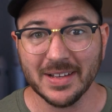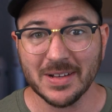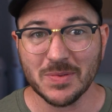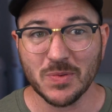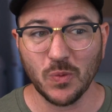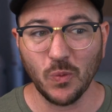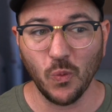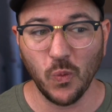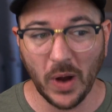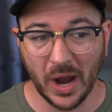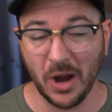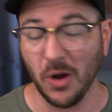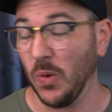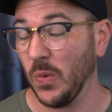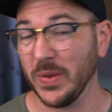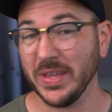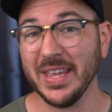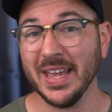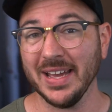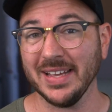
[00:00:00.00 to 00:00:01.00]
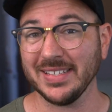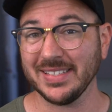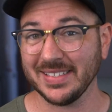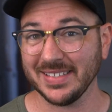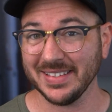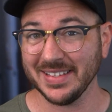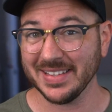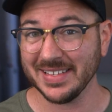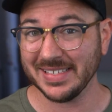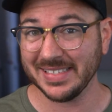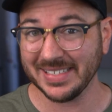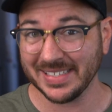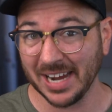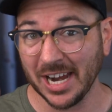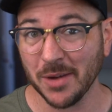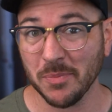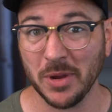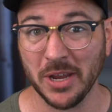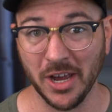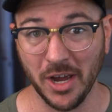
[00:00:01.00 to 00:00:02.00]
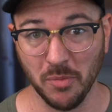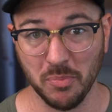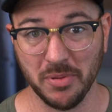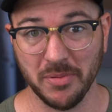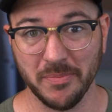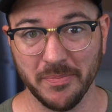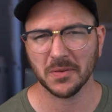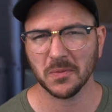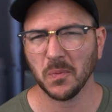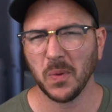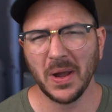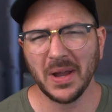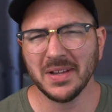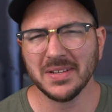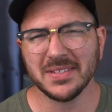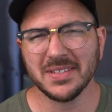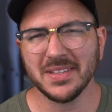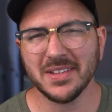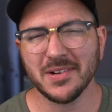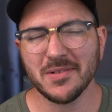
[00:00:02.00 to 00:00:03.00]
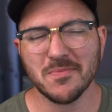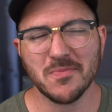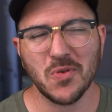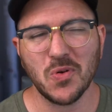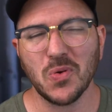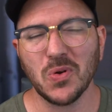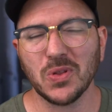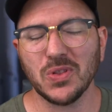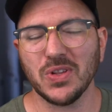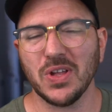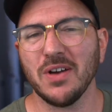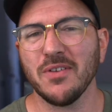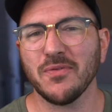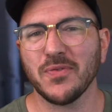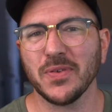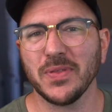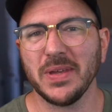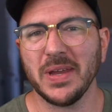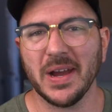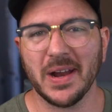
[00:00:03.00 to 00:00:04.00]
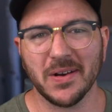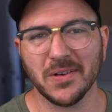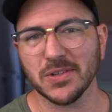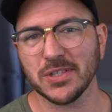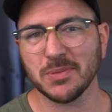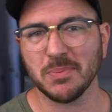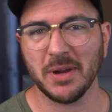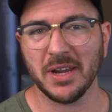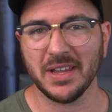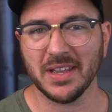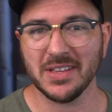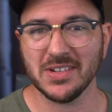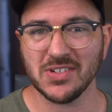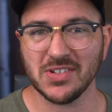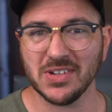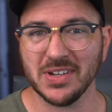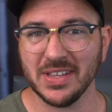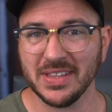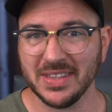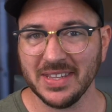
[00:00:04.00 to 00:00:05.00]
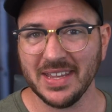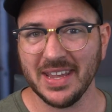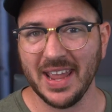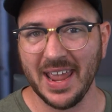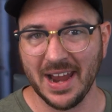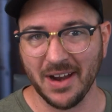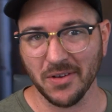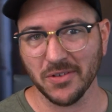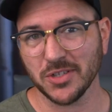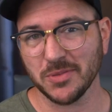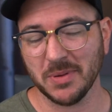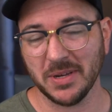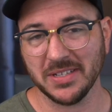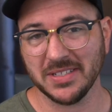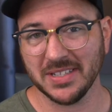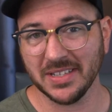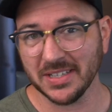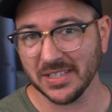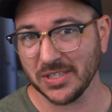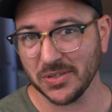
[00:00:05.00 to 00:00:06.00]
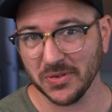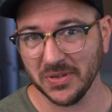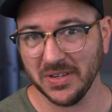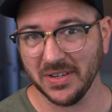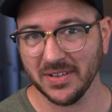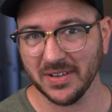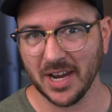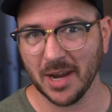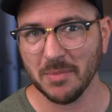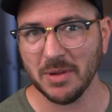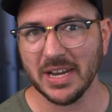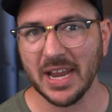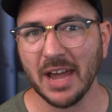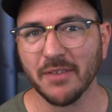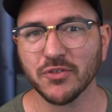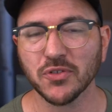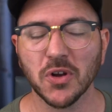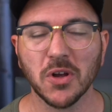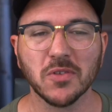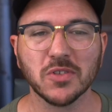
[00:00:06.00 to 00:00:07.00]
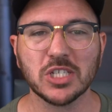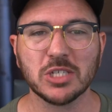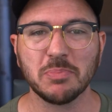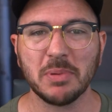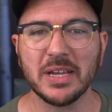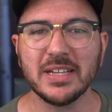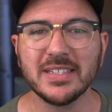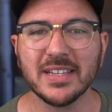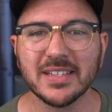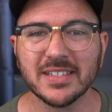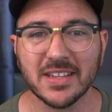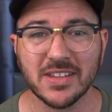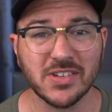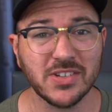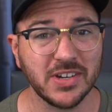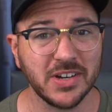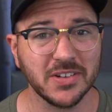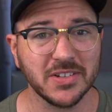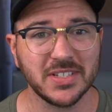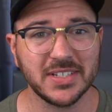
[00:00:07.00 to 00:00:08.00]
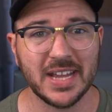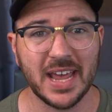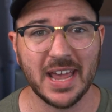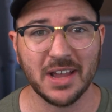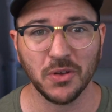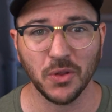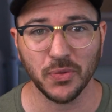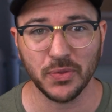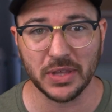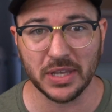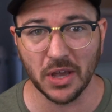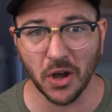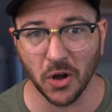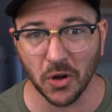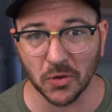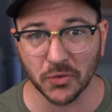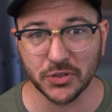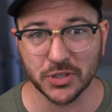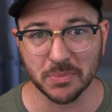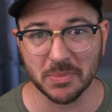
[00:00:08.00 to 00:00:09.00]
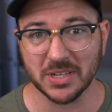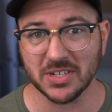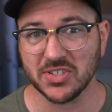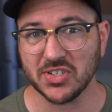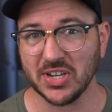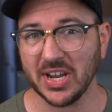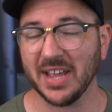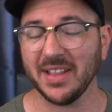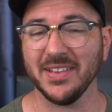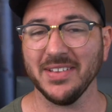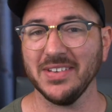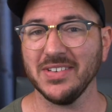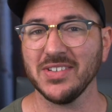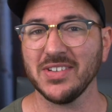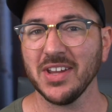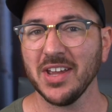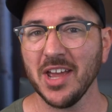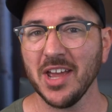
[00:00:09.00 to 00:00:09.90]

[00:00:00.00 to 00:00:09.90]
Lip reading: Wow, yes, sign me up. Why isn't there more love for the Aerospike engine in the aerospace industry? I mean, after all, SpaceX engineers tackled the ultimate challenge